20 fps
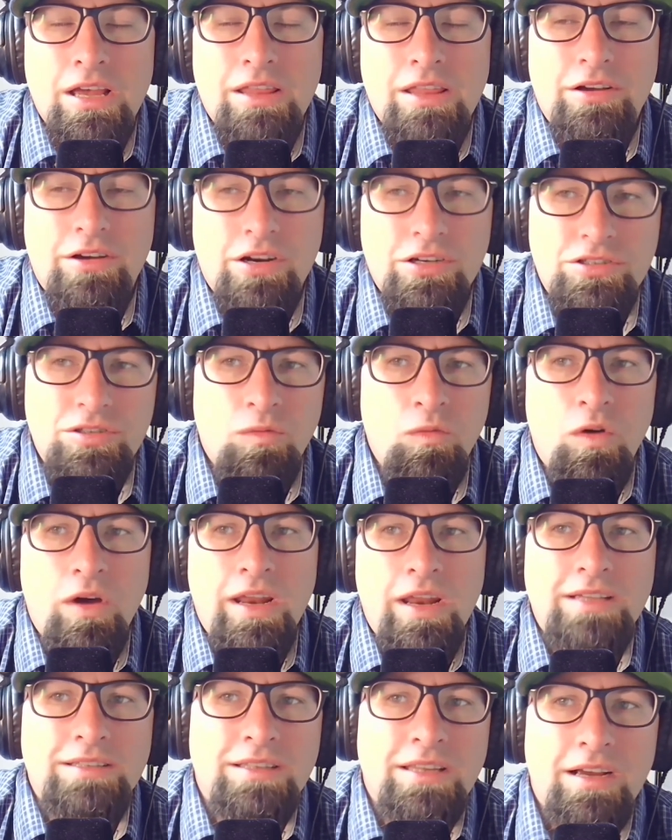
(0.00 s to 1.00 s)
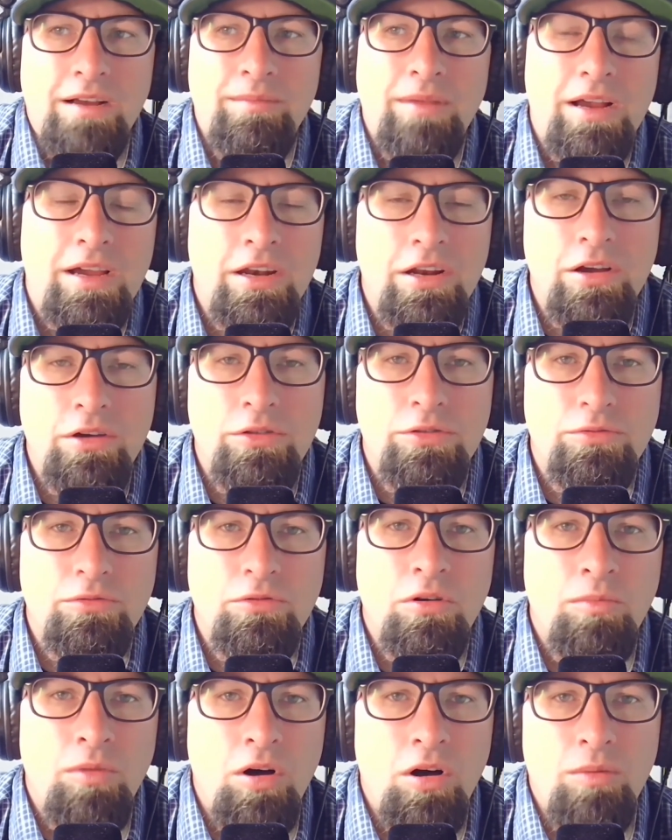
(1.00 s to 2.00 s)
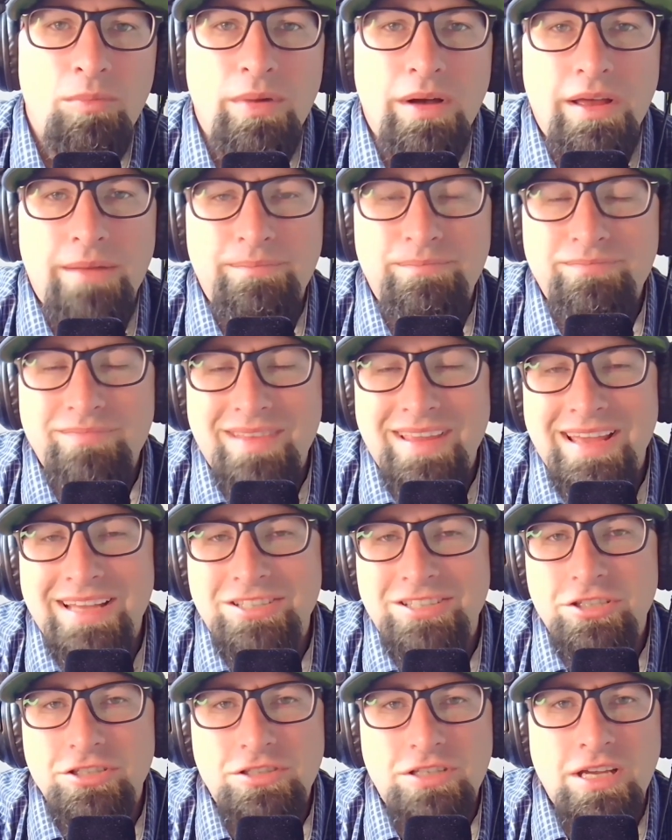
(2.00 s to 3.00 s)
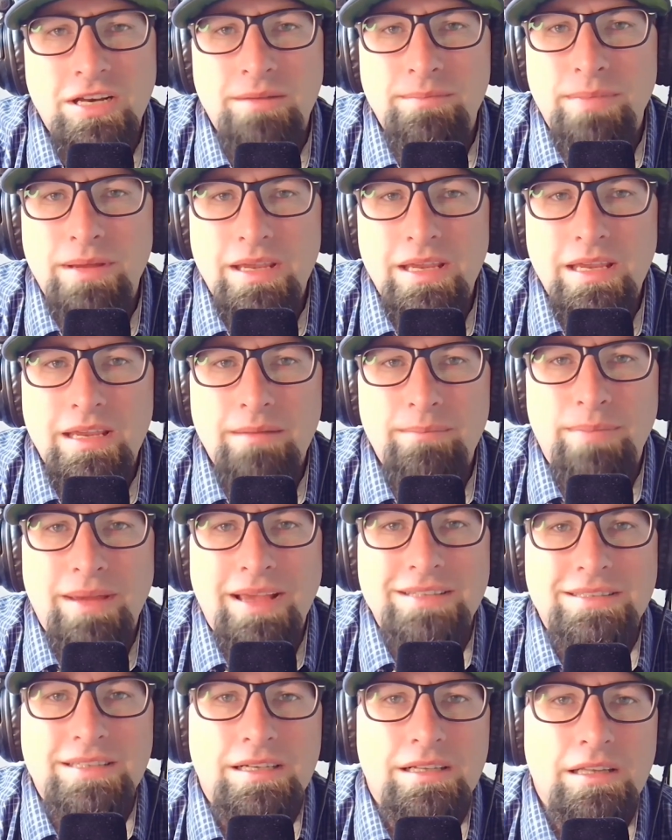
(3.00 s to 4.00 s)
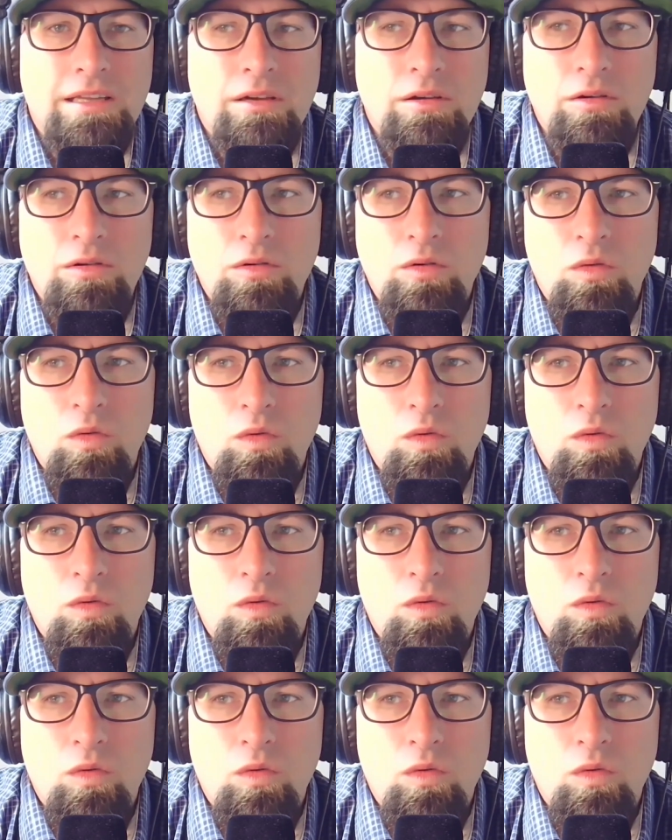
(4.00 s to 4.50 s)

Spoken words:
There are some 1As in there. I'm not going to go through them all, but it's just going to be basically